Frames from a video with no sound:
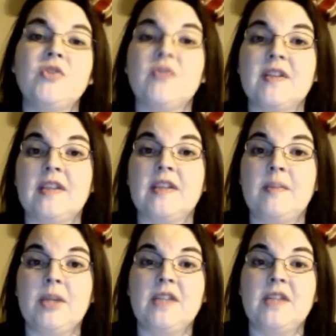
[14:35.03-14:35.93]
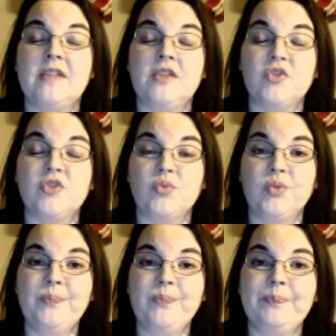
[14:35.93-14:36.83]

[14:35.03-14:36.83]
of us experienced in school.